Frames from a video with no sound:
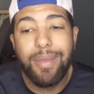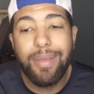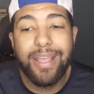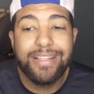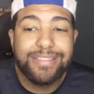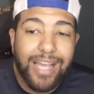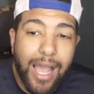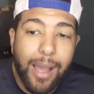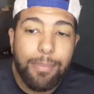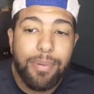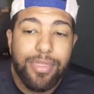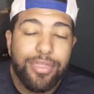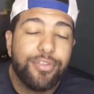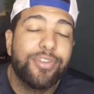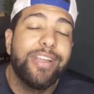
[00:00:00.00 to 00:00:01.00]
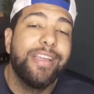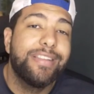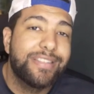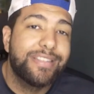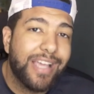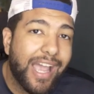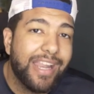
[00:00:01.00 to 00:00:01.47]
a top three
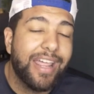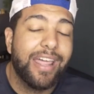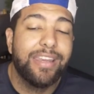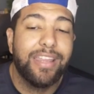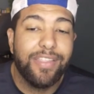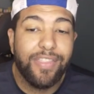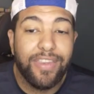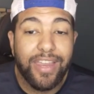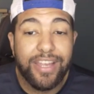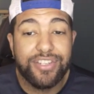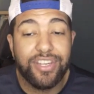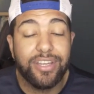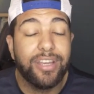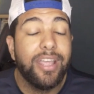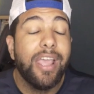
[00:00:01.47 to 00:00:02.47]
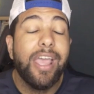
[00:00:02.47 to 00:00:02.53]
tight end in the nation.